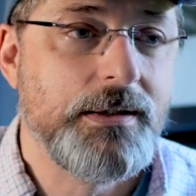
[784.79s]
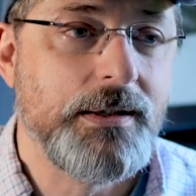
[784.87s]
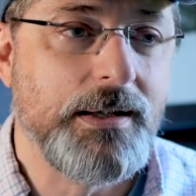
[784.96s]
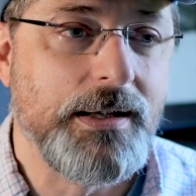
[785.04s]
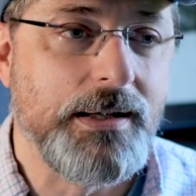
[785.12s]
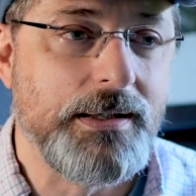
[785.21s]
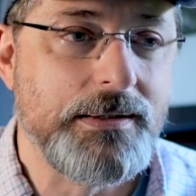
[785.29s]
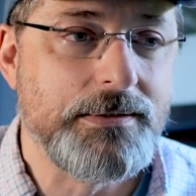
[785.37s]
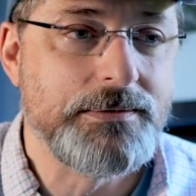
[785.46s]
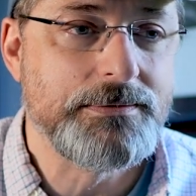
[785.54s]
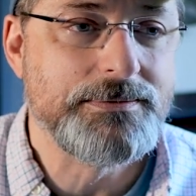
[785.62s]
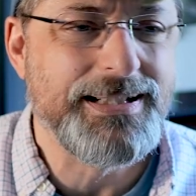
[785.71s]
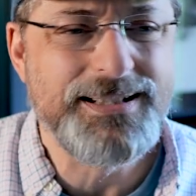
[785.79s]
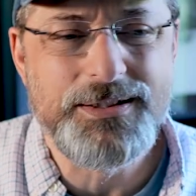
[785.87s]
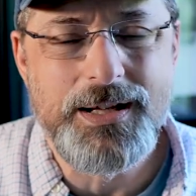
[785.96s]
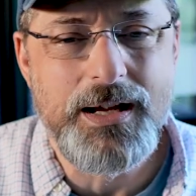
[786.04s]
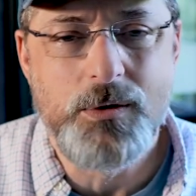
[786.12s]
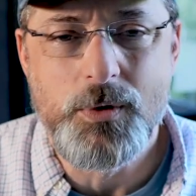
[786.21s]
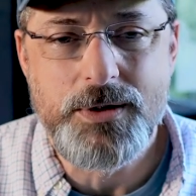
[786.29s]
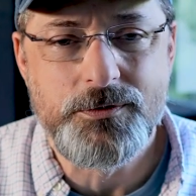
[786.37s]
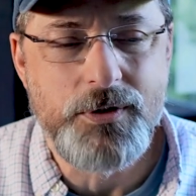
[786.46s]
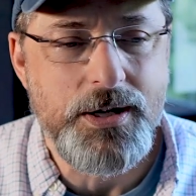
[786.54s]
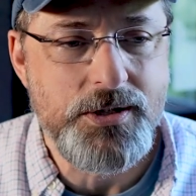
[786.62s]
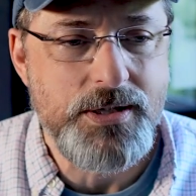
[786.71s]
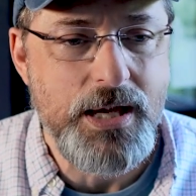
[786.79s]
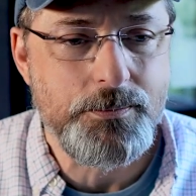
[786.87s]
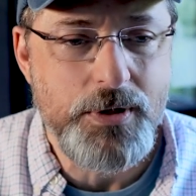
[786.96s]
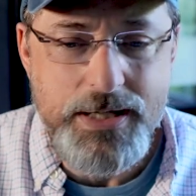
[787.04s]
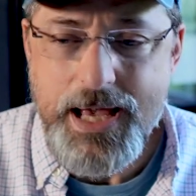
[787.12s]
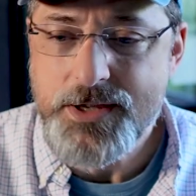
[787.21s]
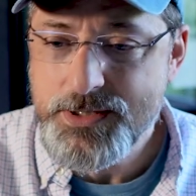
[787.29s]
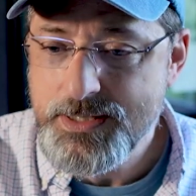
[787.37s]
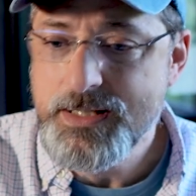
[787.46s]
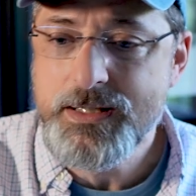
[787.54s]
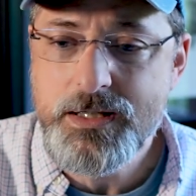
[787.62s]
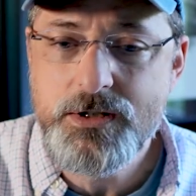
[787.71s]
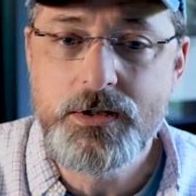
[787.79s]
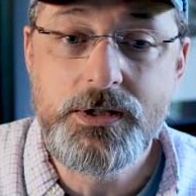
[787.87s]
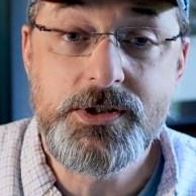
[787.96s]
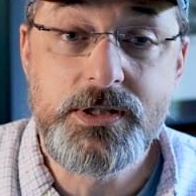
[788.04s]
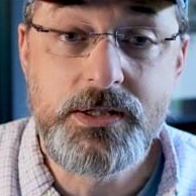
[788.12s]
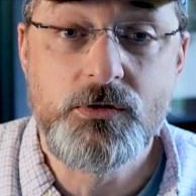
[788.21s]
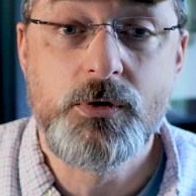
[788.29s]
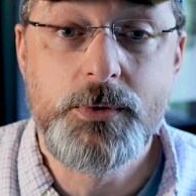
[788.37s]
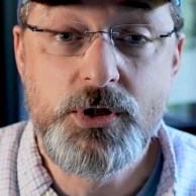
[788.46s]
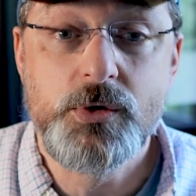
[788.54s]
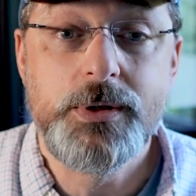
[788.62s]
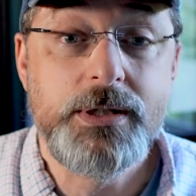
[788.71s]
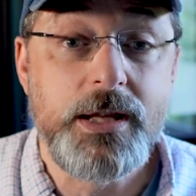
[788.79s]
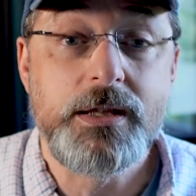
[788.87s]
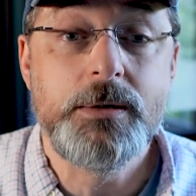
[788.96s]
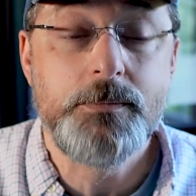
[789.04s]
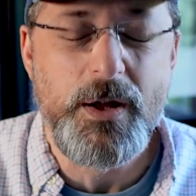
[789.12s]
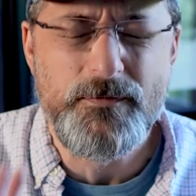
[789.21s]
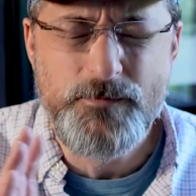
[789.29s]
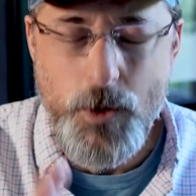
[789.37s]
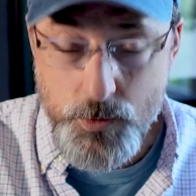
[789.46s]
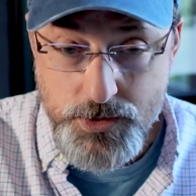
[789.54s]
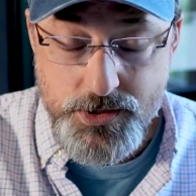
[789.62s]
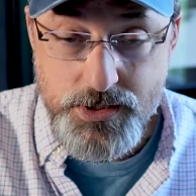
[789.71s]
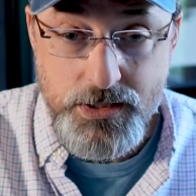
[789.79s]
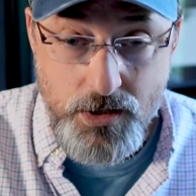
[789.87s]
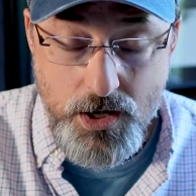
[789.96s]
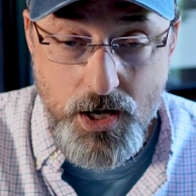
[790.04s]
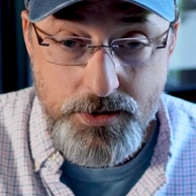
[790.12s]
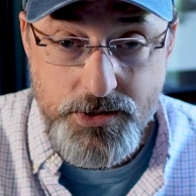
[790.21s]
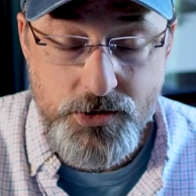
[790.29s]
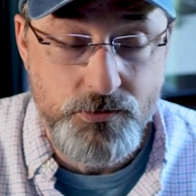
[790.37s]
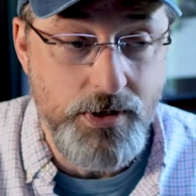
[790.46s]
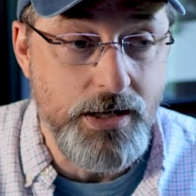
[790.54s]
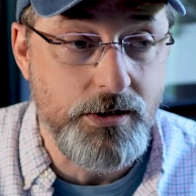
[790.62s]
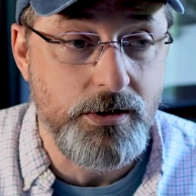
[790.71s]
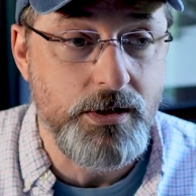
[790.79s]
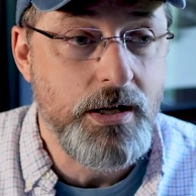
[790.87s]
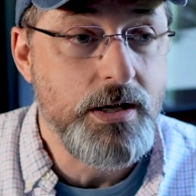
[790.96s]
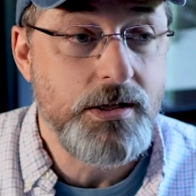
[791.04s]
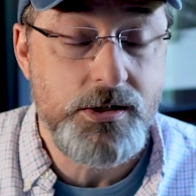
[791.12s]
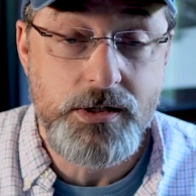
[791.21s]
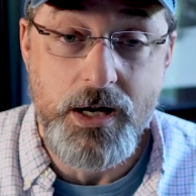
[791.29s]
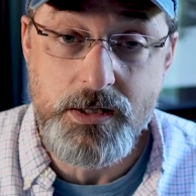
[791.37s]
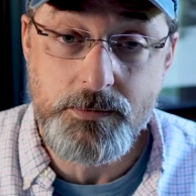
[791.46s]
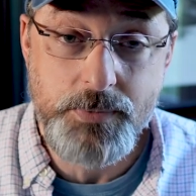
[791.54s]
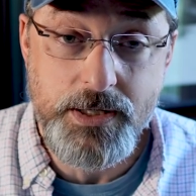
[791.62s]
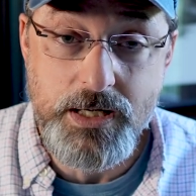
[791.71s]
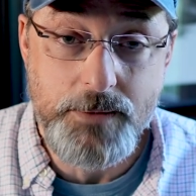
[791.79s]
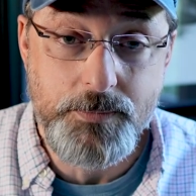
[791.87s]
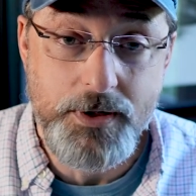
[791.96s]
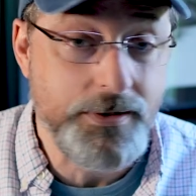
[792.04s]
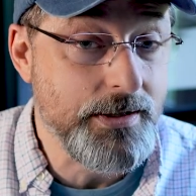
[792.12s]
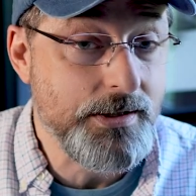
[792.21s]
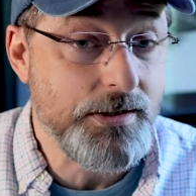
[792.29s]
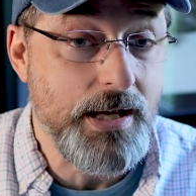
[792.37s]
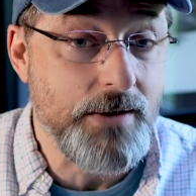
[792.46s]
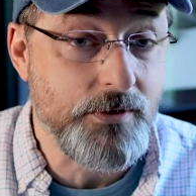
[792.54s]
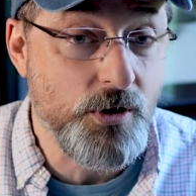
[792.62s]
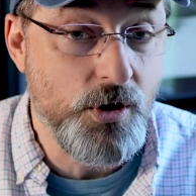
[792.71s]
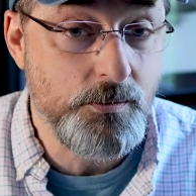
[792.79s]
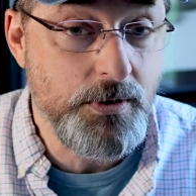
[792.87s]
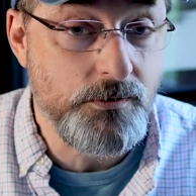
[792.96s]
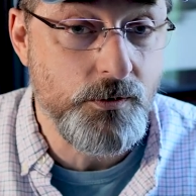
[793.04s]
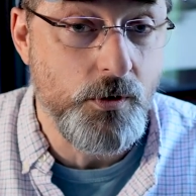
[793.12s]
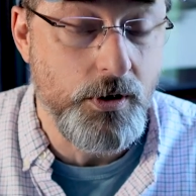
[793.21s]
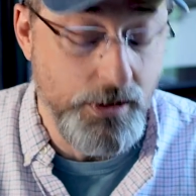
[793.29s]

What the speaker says: I don't know how I want to phrase that, but yeah, sitting in your listening room and doing nothing but focusing on this record, you start to pick up on things you haven't heard before.